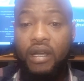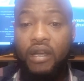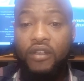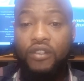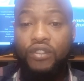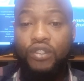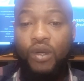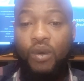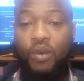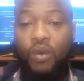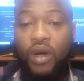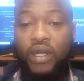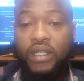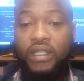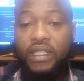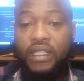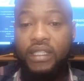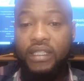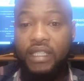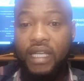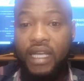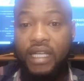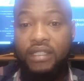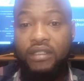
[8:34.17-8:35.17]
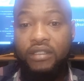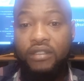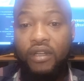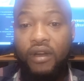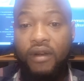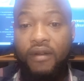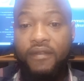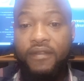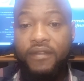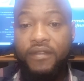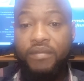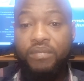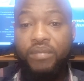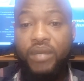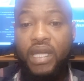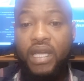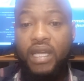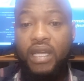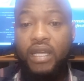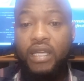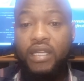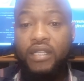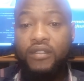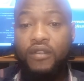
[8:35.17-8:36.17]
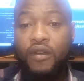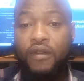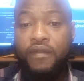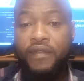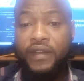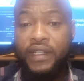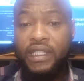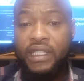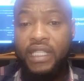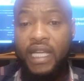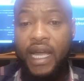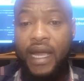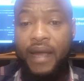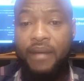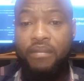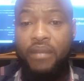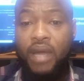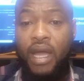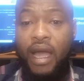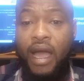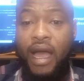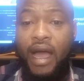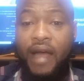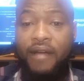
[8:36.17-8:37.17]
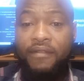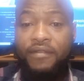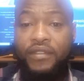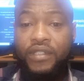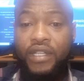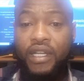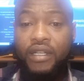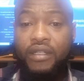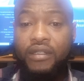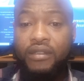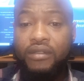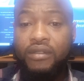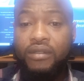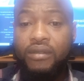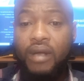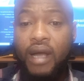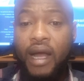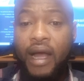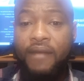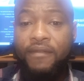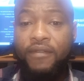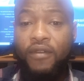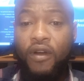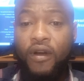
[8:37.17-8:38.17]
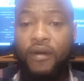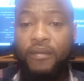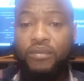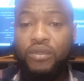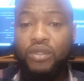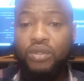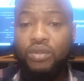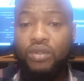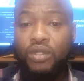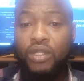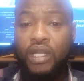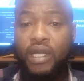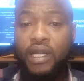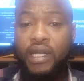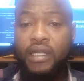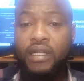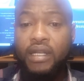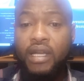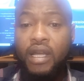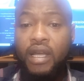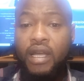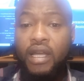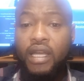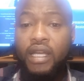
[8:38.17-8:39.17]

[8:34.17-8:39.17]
So what this has done for me is over time I've come to learn